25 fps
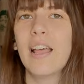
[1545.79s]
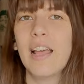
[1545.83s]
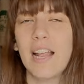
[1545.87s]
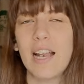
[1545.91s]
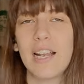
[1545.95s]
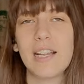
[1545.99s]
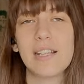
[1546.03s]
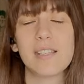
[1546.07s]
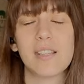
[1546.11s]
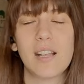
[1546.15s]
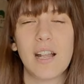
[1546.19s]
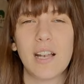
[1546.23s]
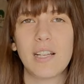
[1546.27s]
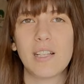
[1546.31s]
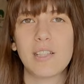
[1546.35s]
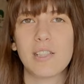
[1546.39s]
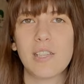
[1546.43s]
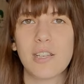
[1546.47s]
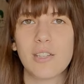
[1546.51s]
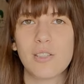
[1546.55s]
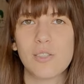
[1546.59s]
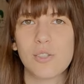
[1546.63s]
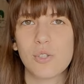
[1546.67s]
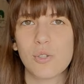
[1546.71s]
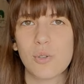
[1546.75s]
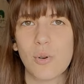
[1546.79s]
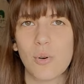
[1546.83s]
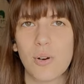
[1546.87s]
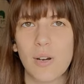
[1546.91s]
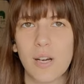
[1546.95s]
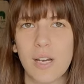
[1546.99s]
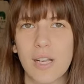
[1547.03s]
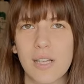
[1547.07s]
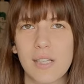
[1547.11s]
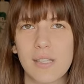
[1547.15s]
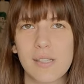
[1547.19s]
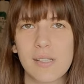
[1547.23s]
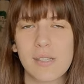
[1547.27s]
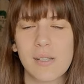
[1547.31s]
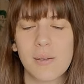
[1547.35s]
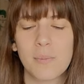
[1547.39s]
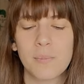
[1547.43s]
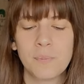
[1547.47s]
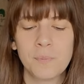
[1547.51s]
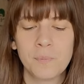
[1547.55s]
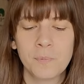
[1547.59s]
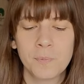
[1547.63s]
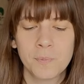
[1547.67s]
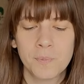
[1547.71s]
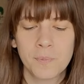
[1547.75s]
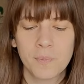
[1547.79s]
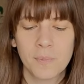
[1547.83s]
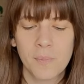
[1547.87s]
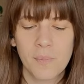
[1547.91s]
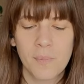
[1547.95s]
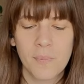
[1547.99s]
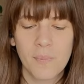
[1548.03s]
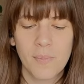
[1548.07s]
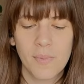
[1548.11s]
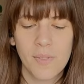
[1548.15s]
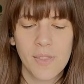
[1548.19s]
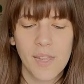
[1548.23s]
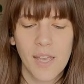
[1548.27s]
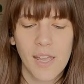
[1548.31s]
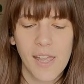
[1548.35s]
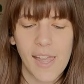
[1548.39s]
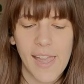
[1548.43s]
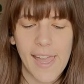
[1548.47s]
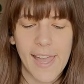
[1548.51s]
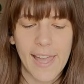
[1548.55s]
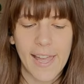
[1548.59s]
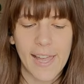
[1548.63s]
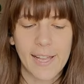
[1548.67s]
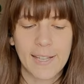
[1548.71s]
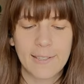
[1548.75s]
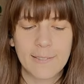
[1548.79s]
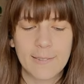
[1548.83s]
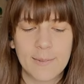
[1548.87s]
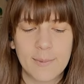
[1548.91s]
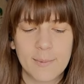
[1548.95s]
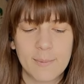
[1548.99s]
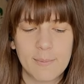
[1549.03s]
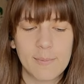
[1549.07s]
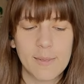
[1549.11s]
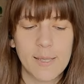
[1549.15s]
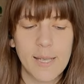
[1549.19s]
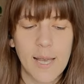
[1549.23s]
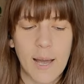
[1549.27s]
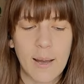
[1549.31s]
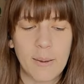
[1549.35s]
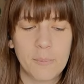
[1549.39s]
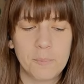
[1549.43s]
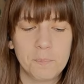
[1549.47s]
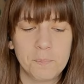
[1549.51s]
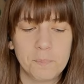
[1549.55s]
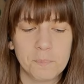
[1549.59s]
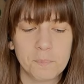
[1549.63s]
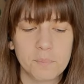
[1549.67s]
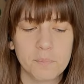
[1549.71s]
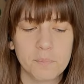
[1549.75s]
Elisa Knitting Stories. And yeah,